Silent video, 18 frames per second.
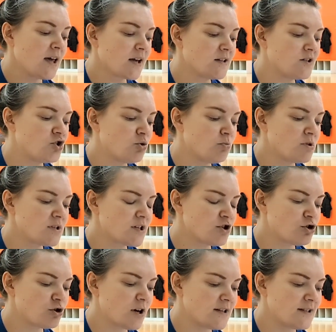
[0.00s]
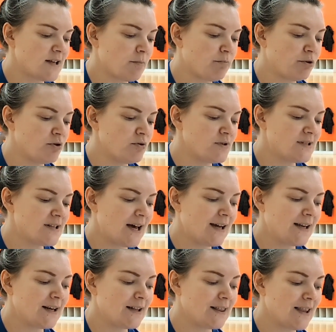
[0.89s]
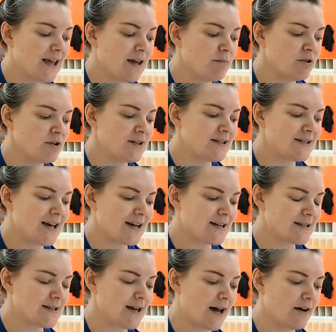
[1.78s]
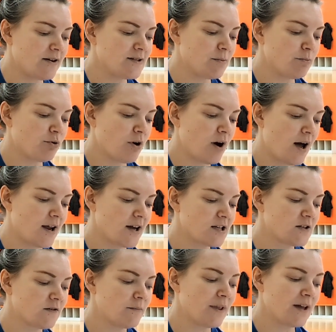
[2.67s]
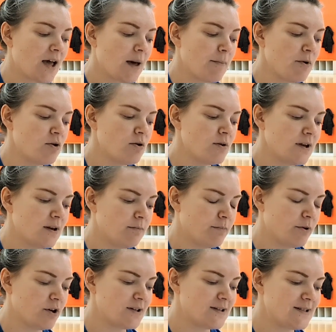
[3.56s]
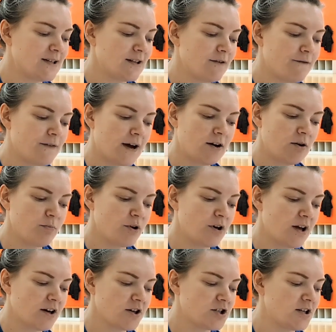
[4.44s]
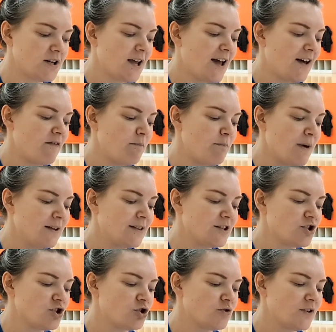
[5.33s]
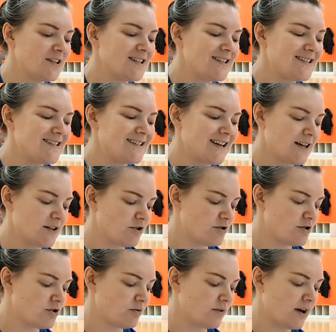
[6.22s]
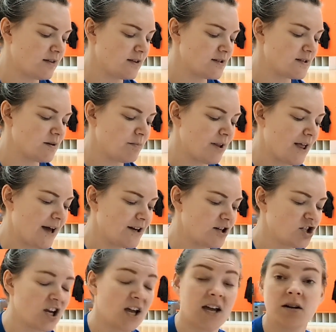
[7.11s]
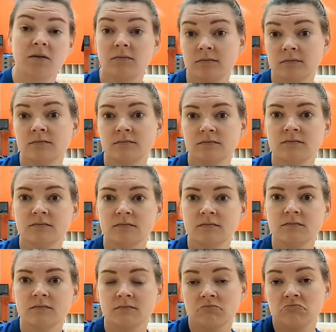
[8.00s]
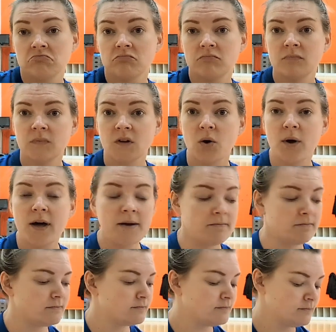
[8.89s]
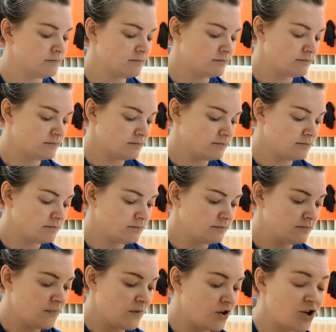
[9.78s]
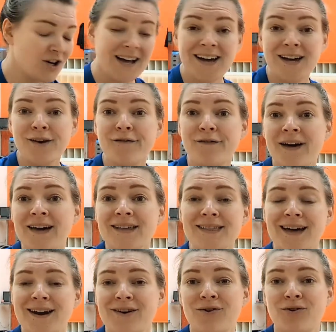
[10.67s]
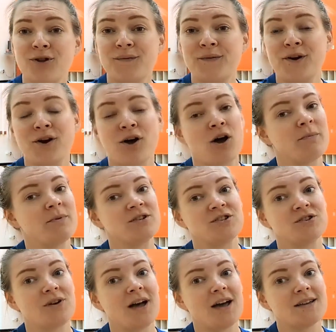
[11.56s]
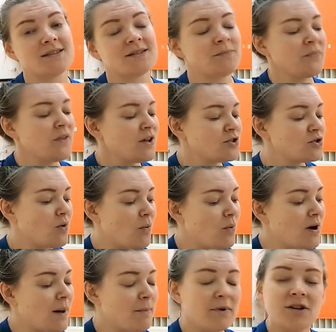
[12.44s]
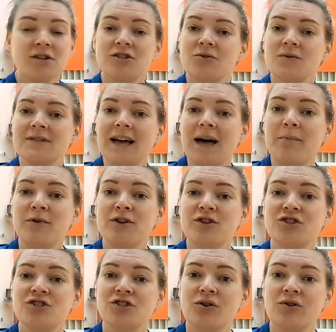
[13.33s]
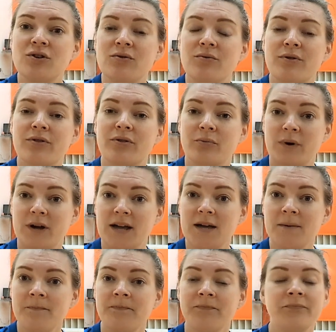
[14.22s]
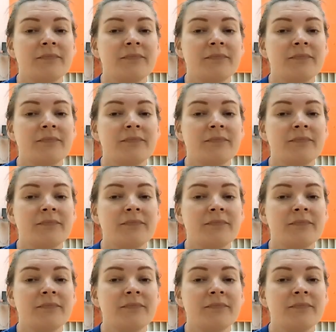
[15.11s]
Consumers can trust that Bluesign labeled textiles and products chemical inputs to the final production have met the strictest standards throughout the supply chain. Okay, you're not gonna find that in all of your garments, you guys. So what I'm gonna do is I'm gonna show you three,